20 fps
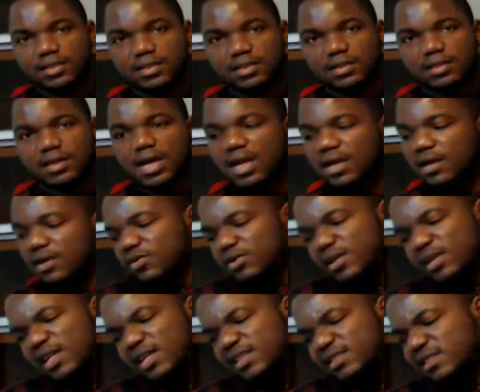And
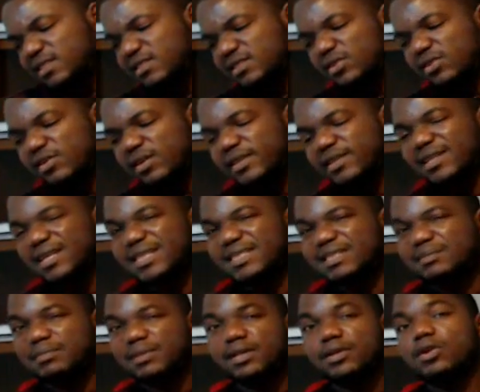looking at it already
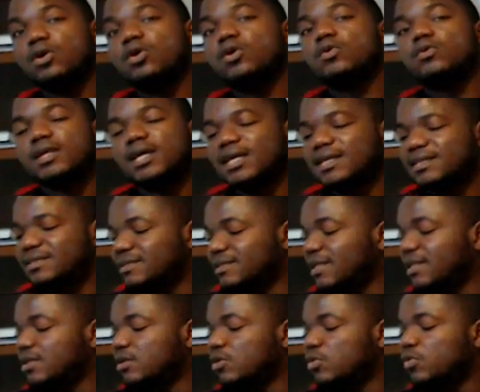lets me know that it's
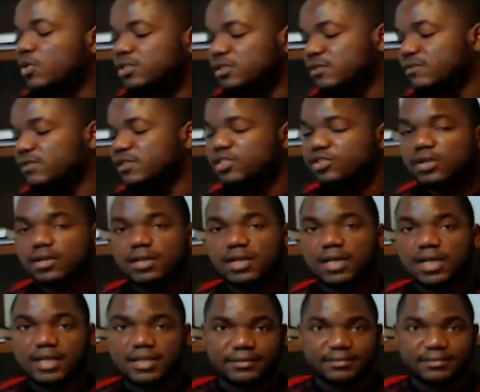an equation of a straight line.